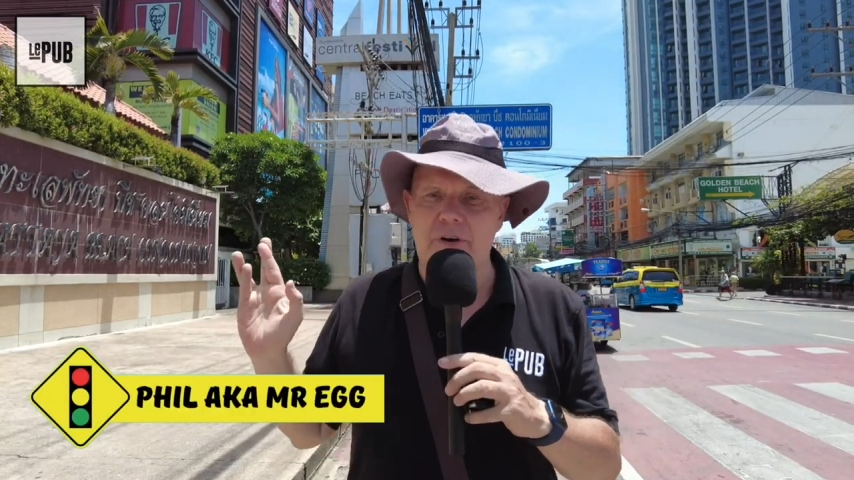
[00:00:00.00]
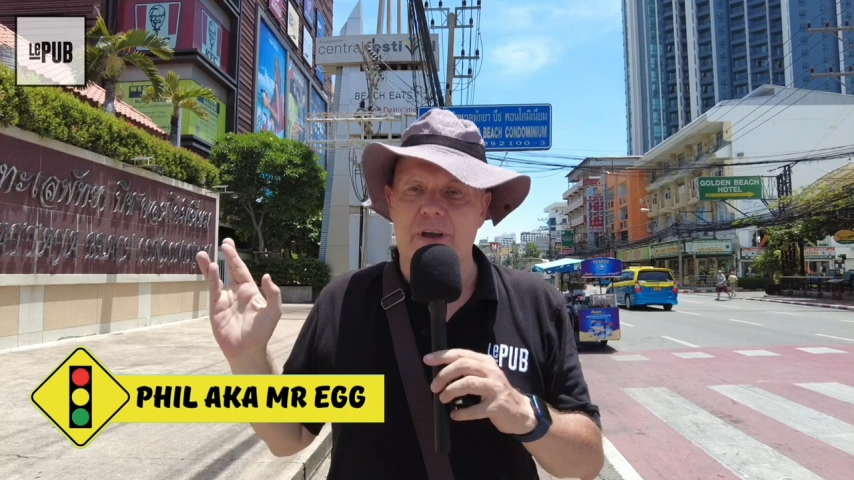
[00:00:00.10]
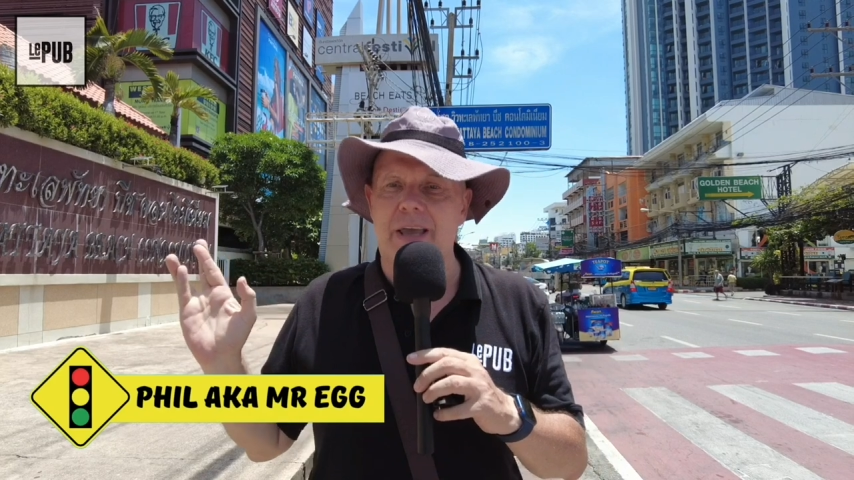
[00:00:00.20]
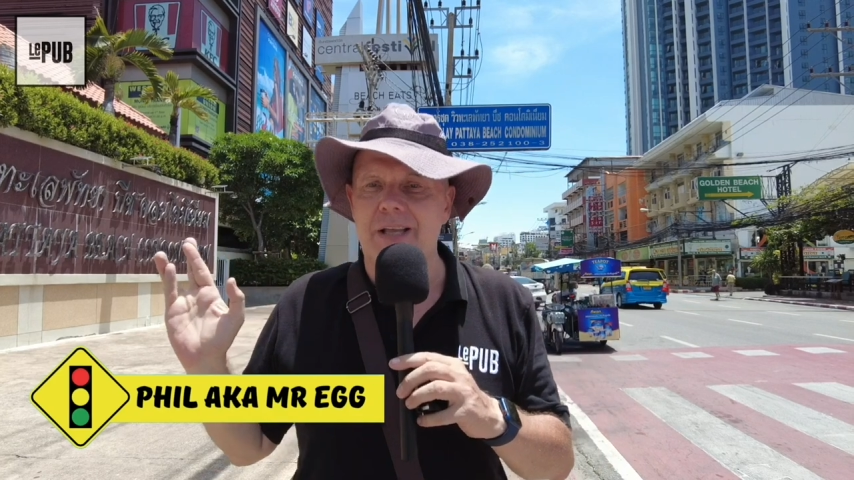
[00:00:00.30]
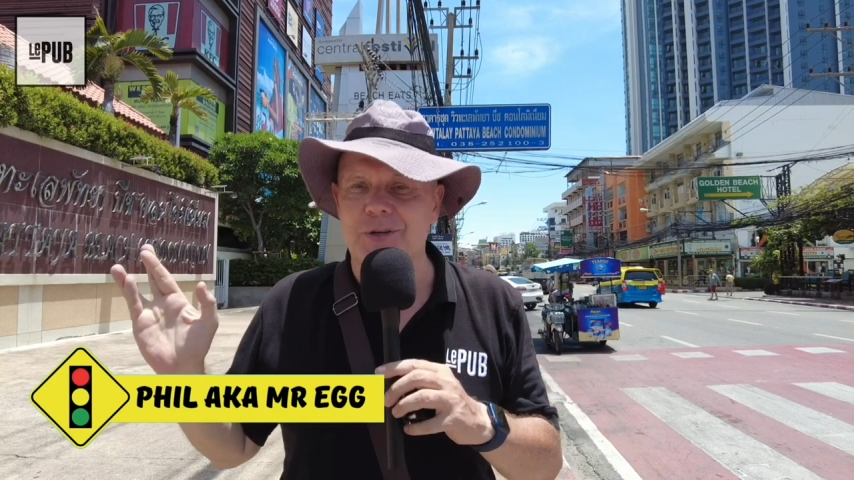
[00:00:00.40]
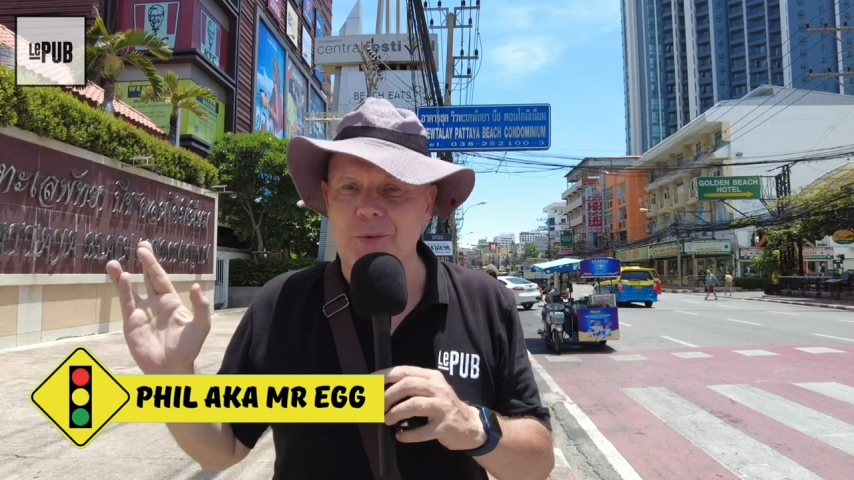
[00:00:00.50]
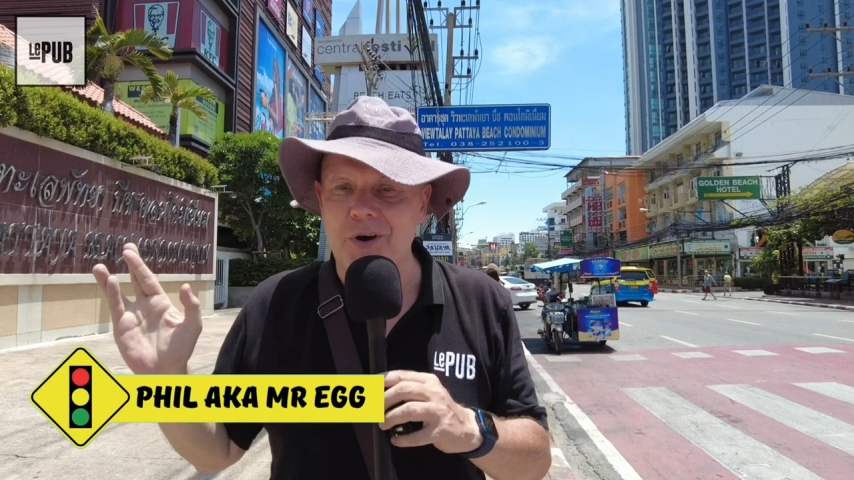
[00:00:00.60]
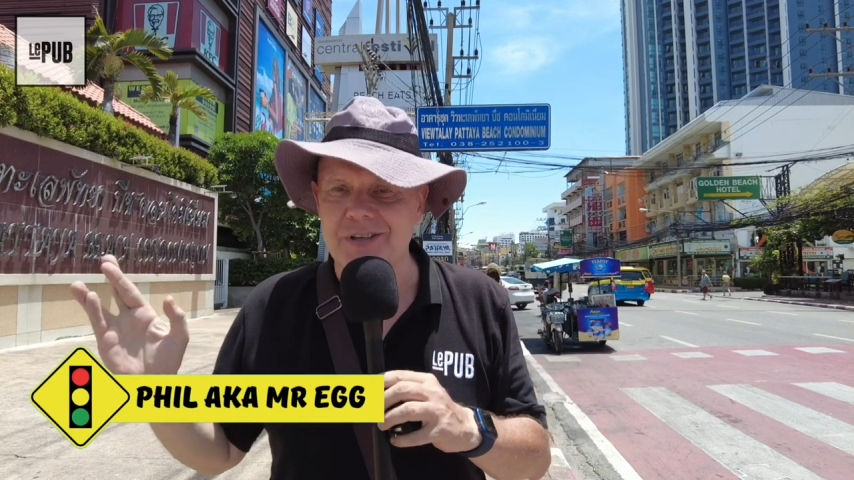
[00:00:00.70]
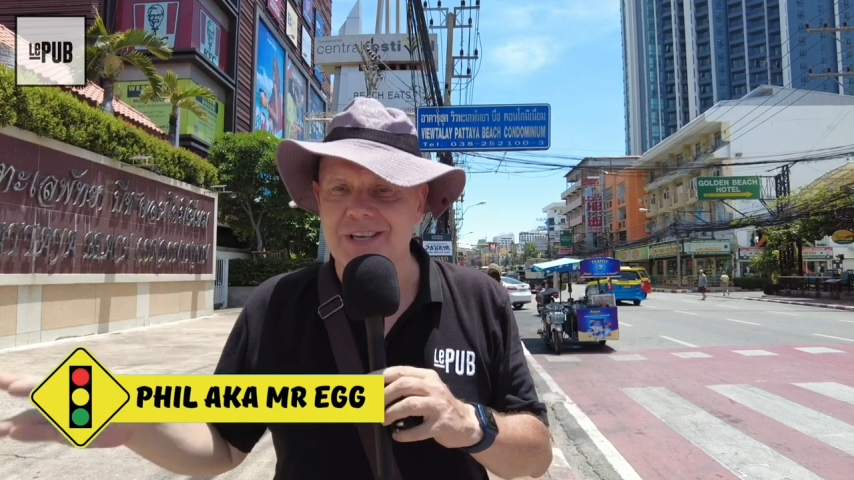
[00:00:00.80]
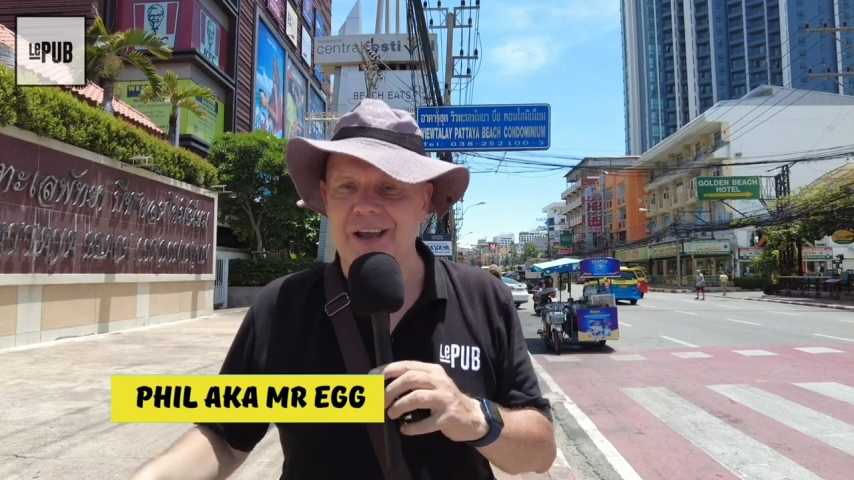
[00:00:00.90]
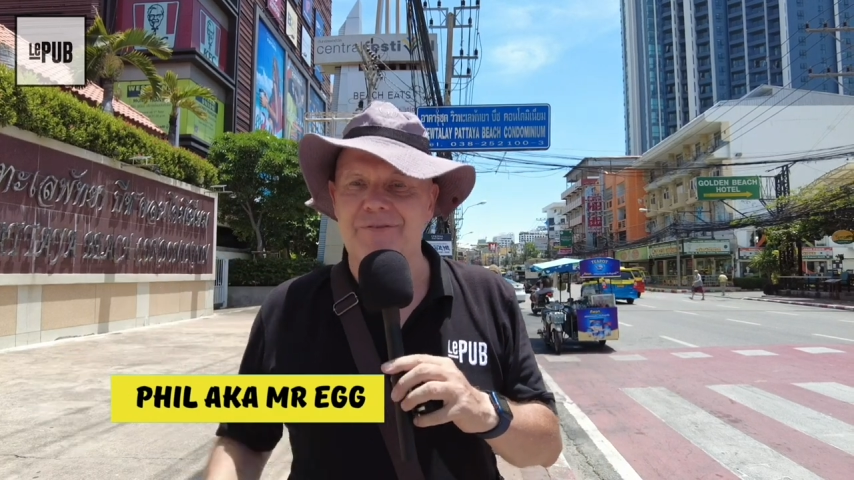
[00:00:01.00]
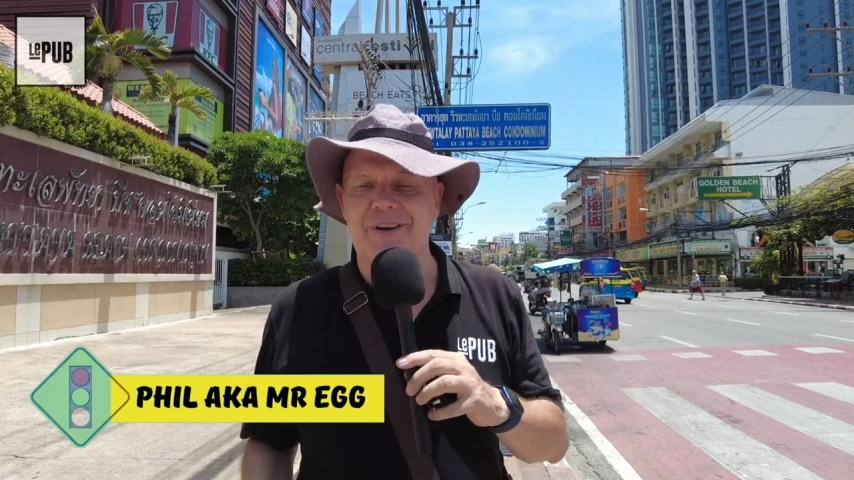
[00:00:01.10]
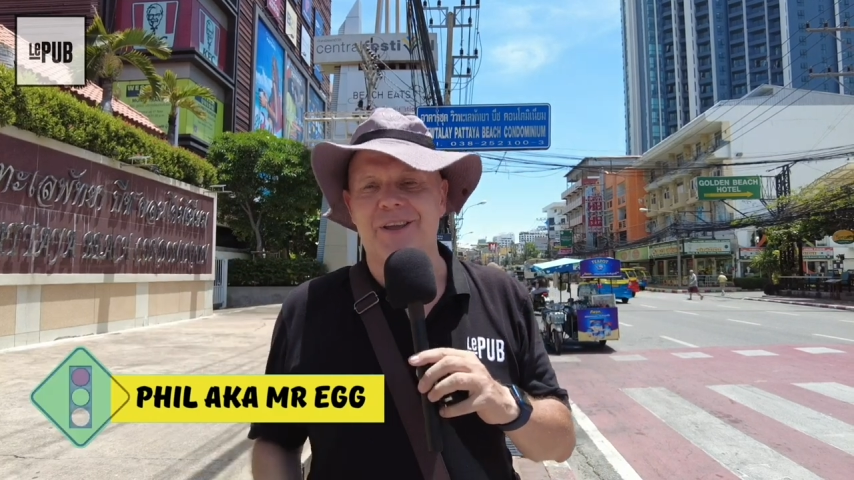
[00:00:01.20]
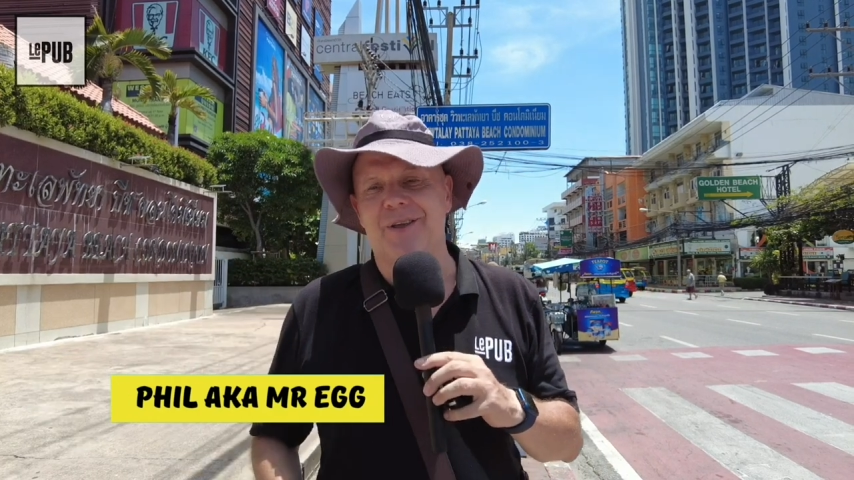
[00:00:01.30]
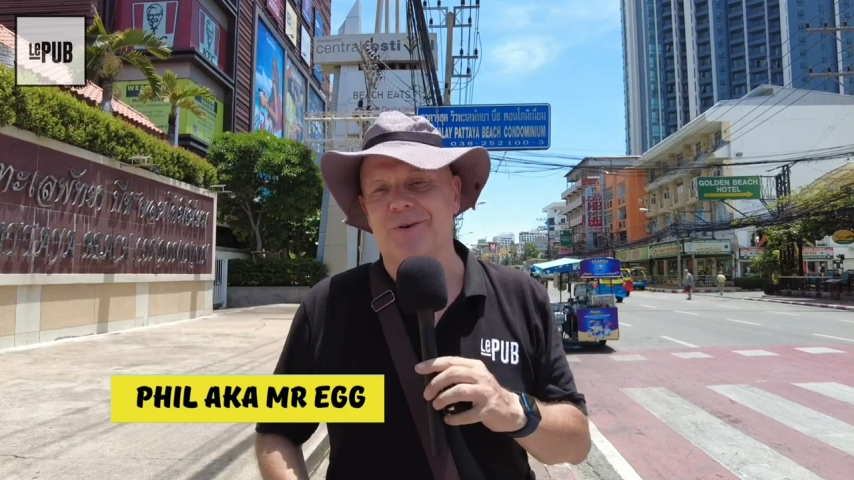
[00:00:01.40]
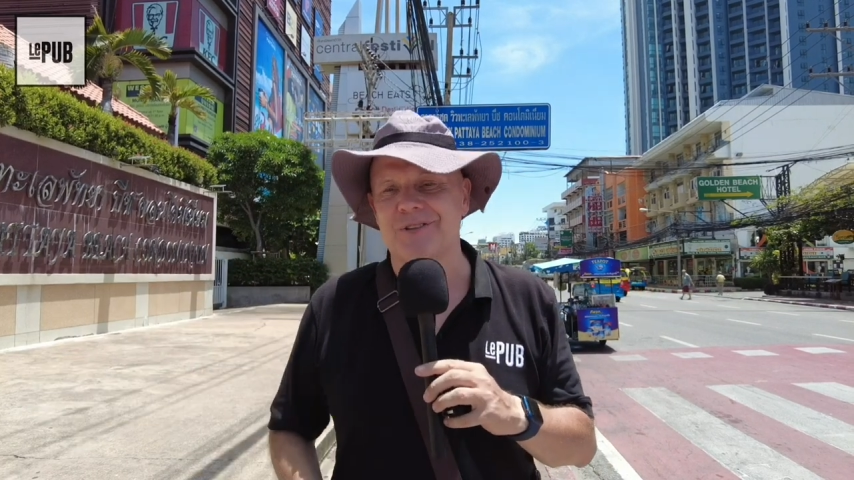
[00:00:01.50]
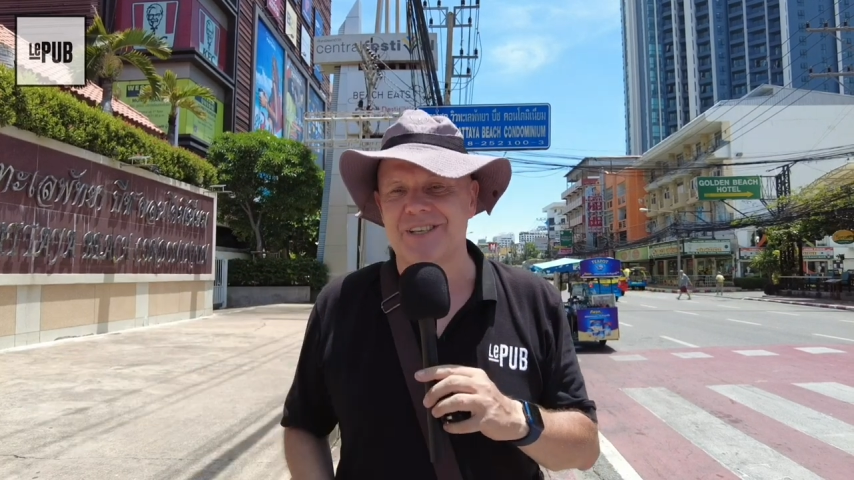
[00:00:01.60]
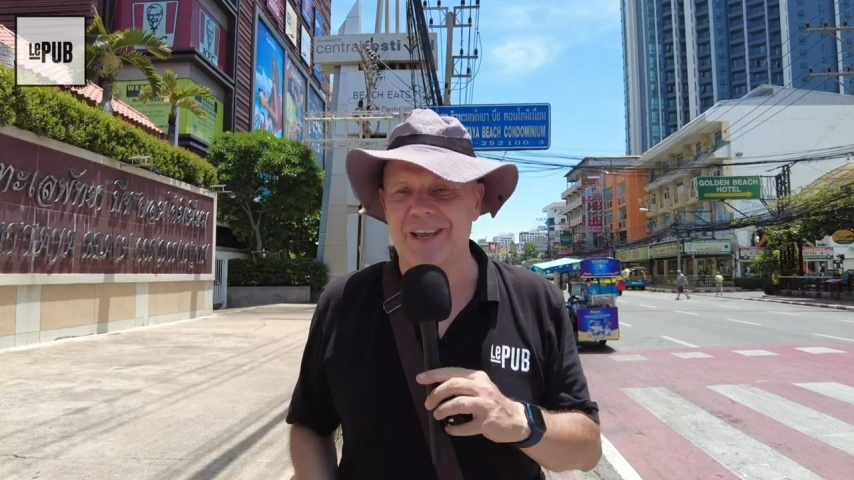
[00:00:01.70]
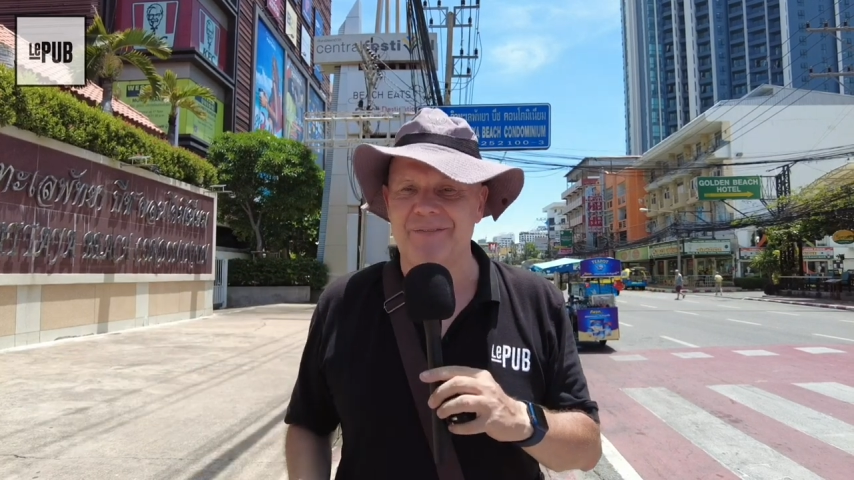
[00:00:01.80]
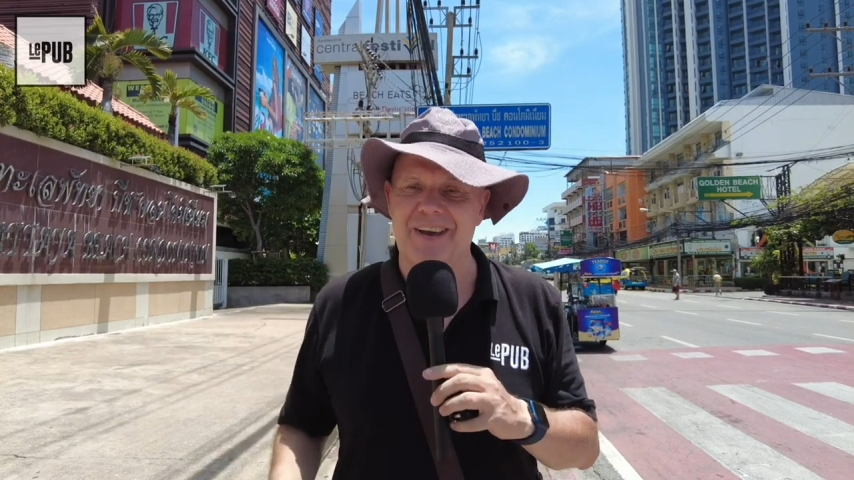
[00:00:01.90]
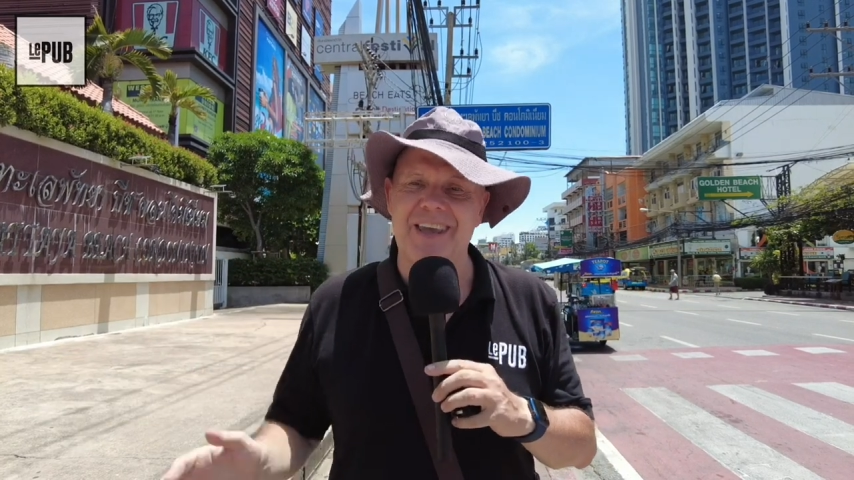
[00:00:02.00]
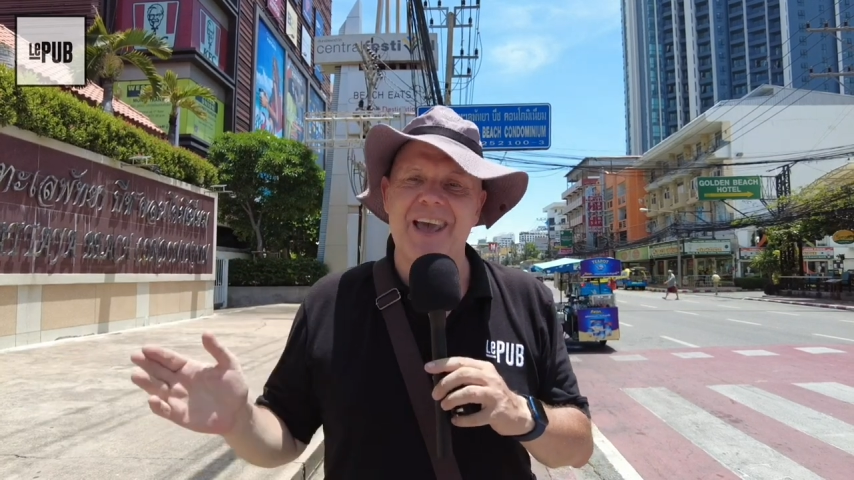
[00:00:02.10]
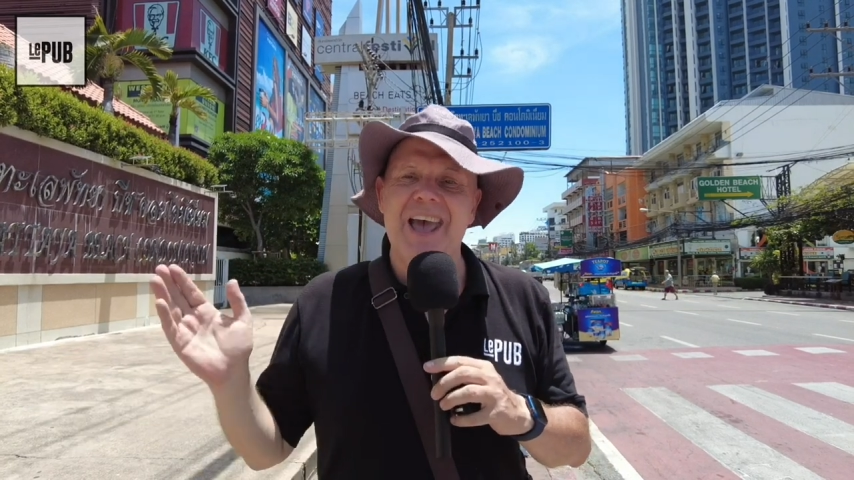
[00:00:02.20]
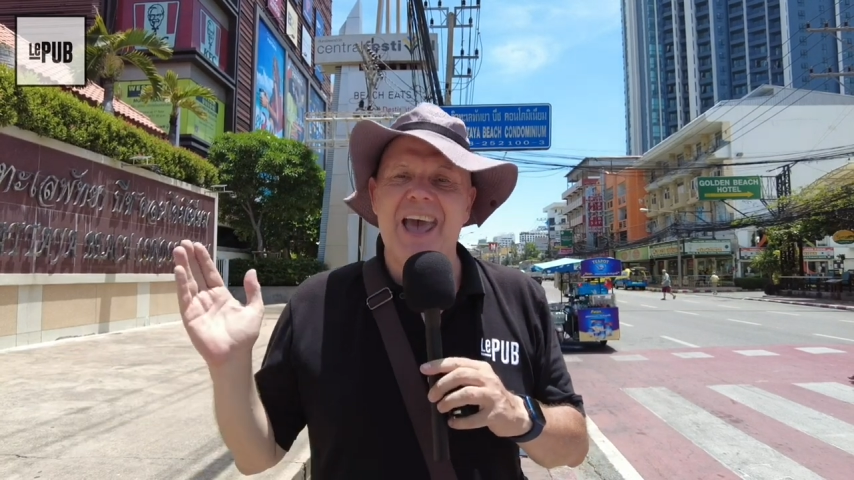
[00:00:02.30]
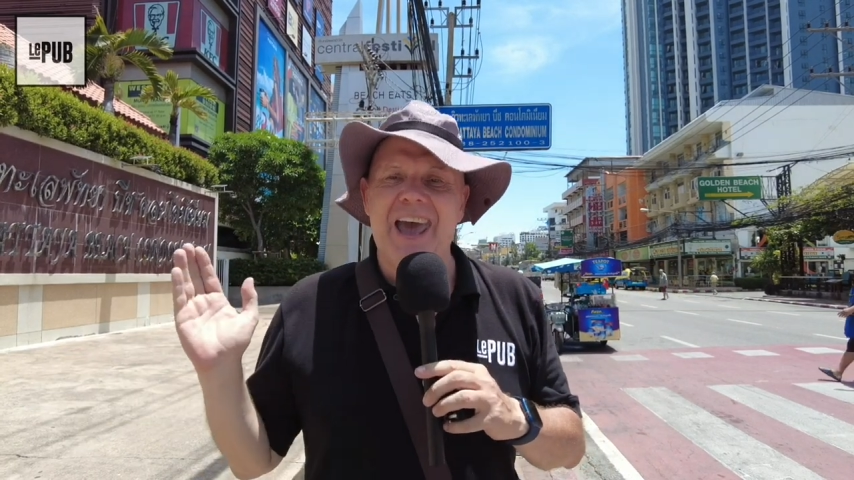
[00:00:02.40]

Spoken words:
if I can get to work safely, you'll see me